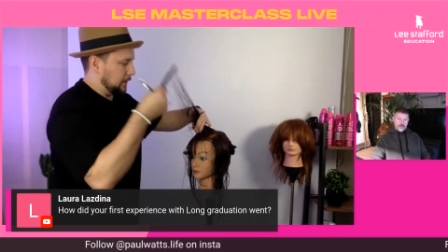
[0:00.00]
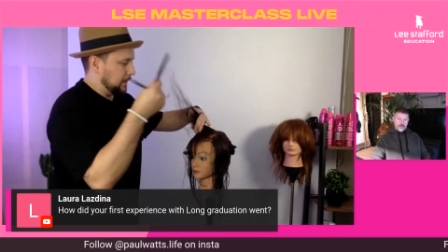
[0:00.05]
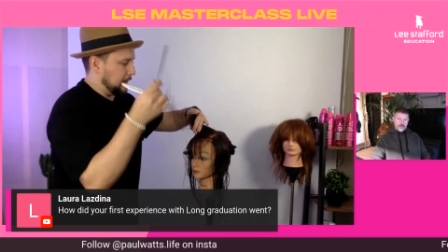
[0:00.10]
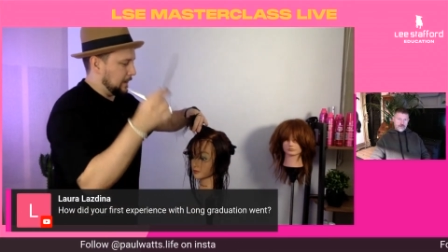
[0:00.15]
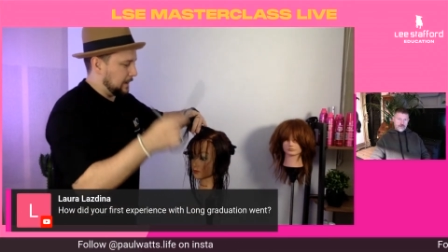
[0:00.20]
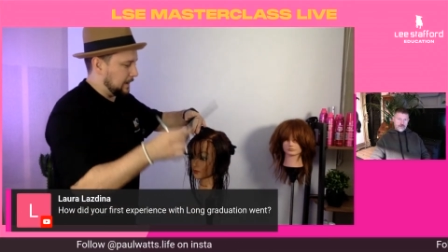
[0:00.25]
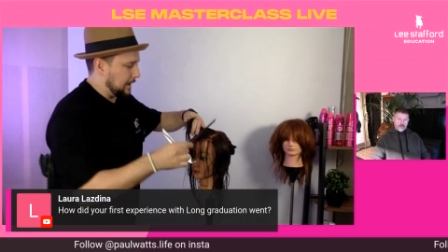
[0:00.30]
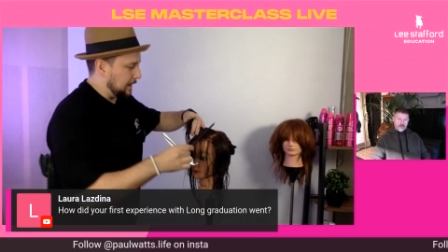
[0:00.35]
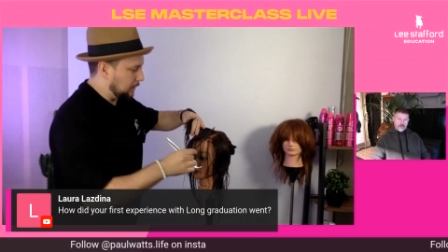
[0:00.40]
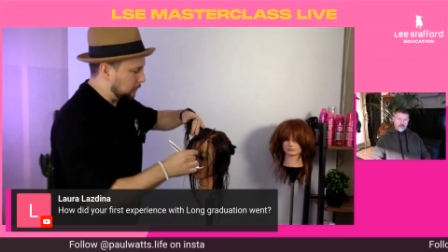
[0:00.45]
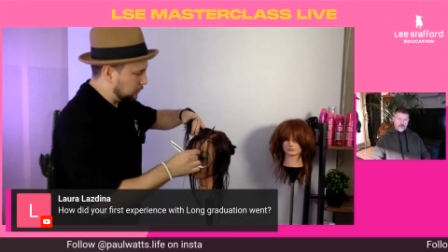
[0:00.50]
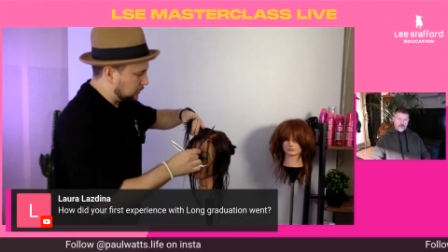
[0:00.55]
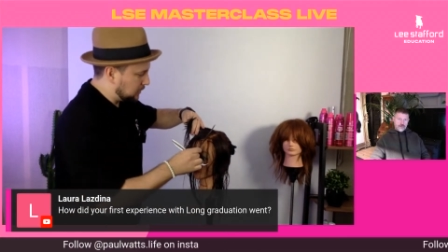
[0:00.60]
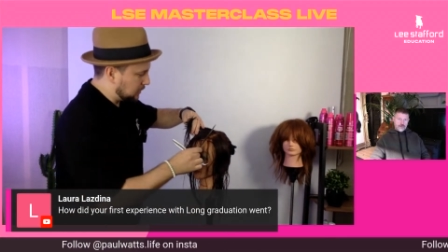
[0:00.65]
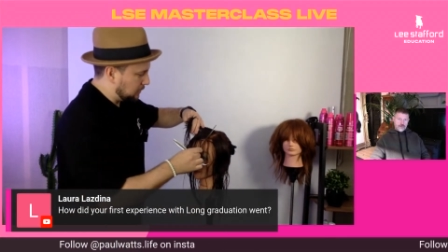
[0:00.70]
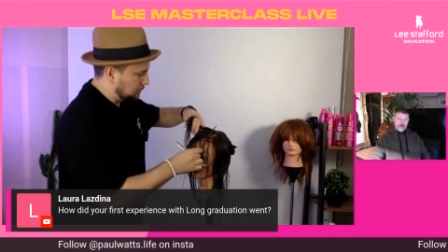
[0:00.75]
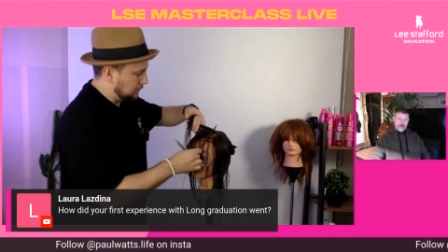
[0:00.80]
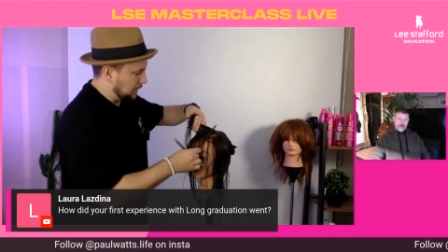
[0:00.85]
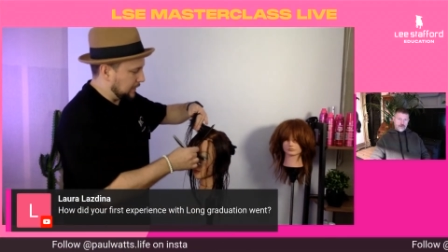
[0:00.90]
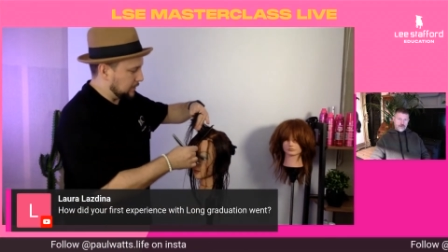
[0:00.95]
how
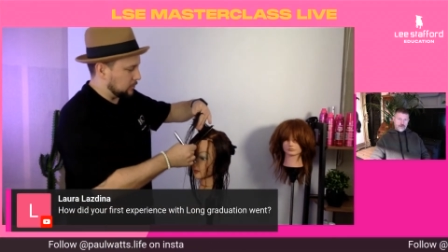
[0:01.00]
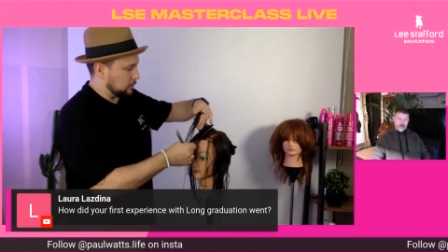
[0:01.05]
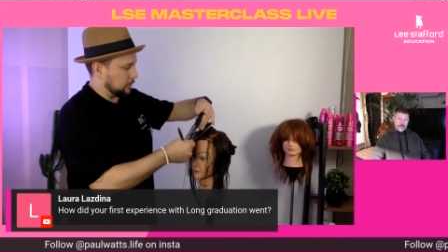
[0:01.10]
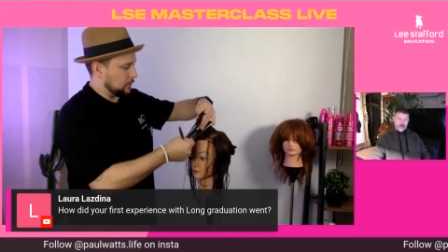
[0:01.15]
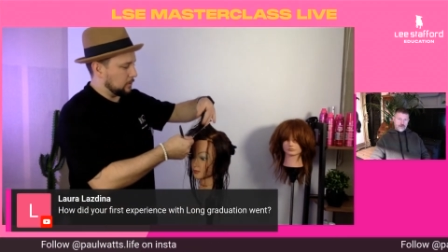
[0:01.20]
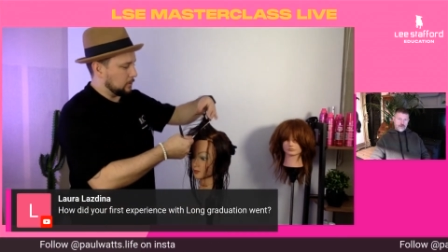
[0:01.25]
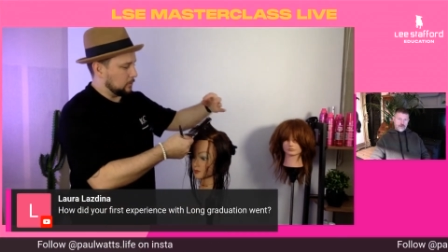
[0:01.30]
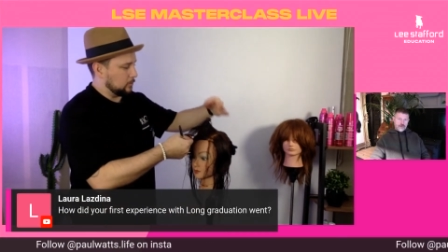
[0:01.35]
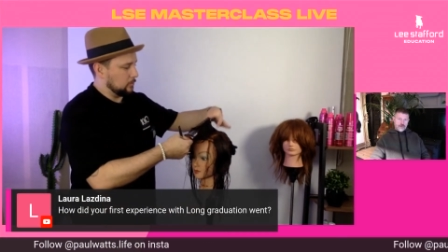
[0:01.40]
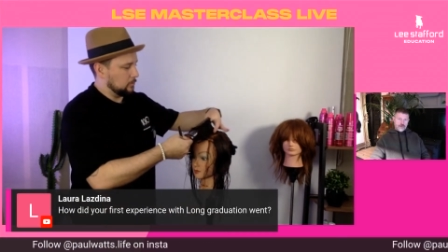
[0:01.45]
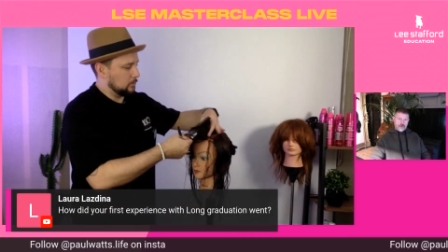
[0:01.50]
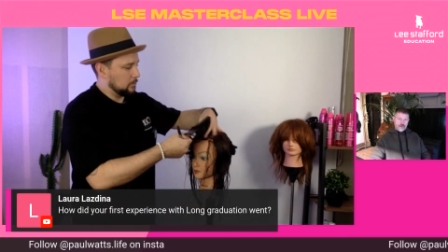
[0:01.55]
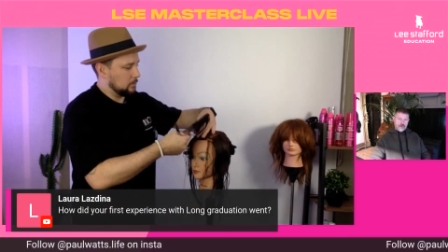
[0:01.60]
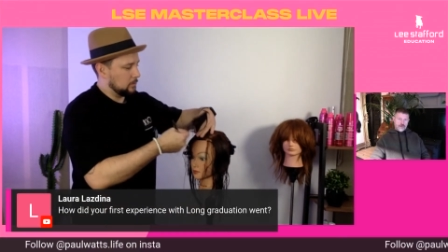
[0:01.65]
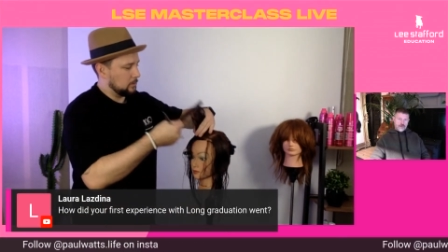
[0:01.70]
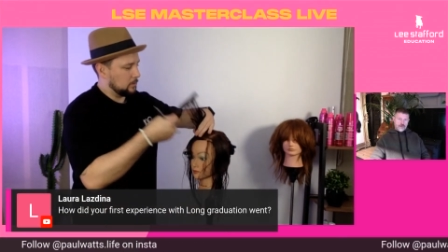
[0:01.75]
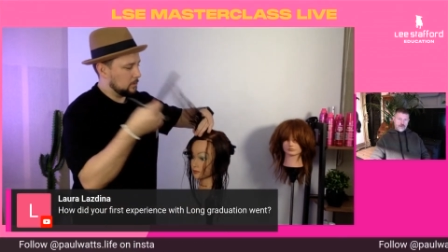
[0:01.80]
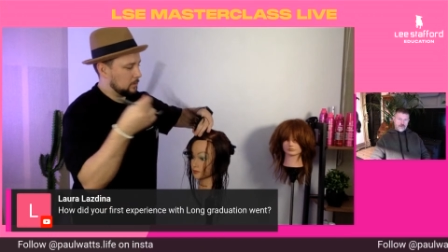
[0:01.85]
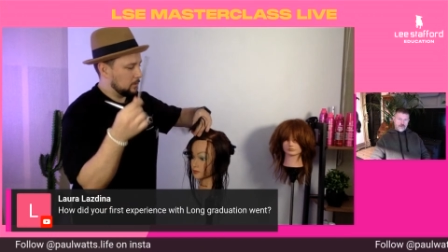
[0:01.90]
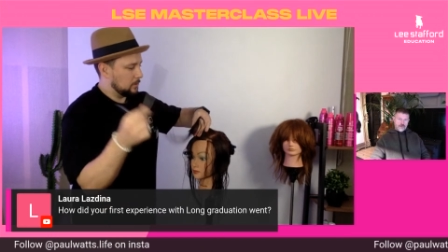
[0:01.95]
symmetrical
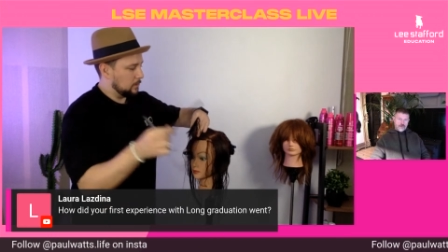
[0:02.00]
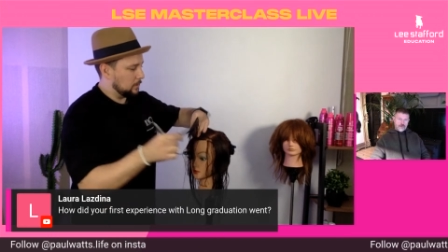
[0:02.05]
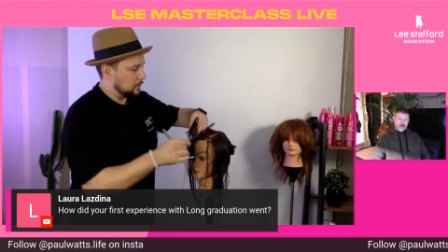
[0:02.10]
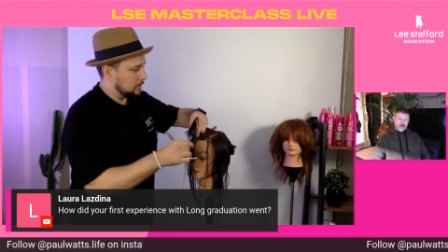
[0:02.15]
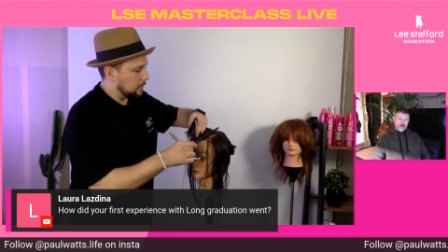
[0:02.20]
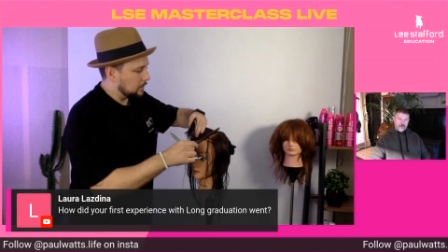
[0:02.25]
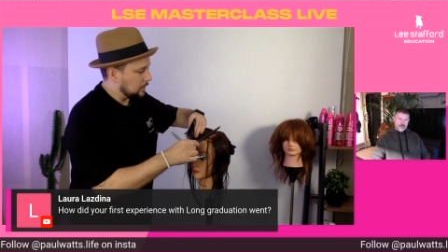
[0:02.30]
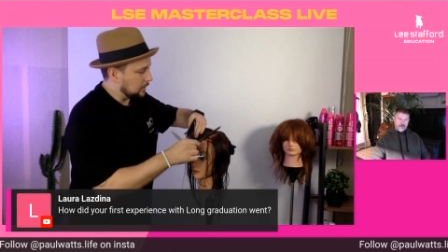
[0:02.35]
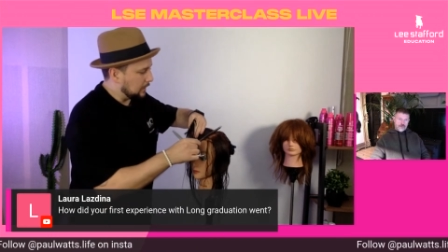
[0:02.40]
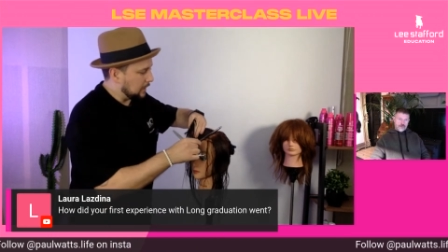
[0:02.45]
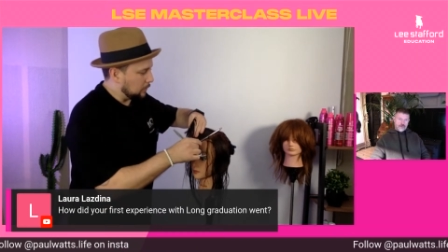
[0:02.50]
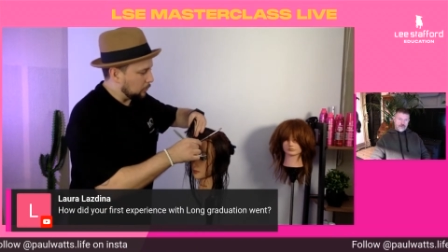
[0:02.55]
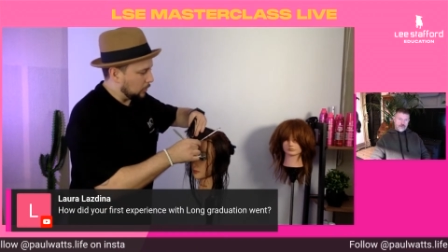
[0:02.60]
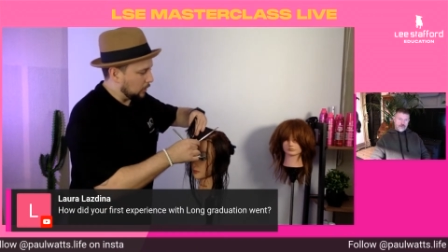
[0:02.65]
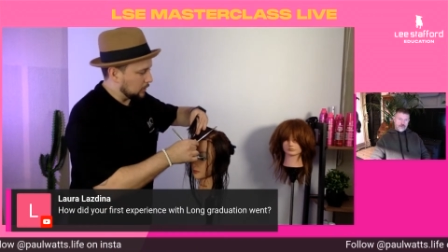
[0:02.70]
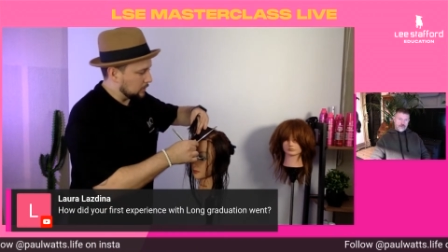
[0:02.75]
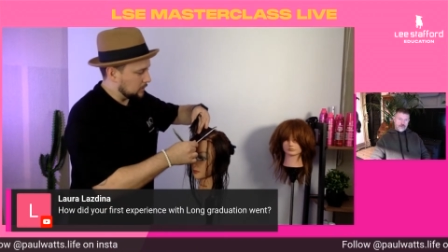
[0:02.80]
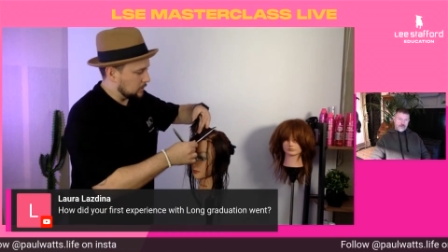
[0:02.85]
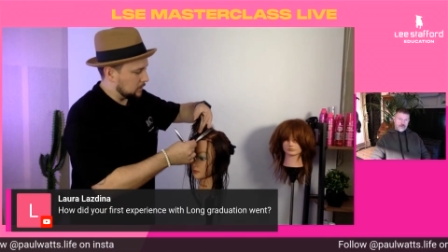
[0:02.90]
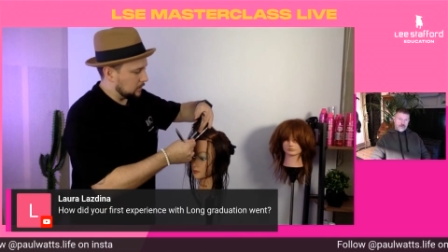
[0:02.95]
it
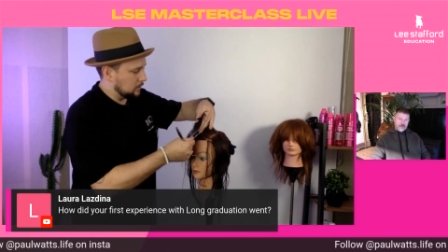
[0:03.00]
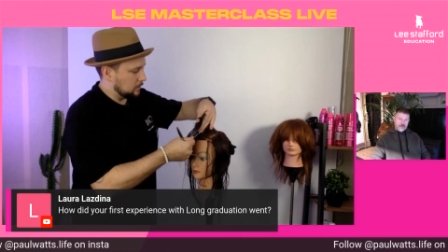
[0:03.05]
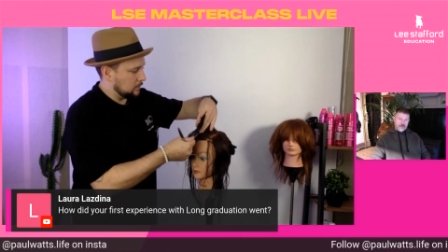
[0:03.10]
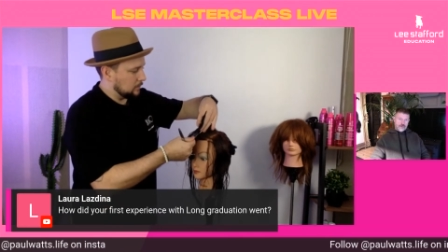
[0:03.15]
was.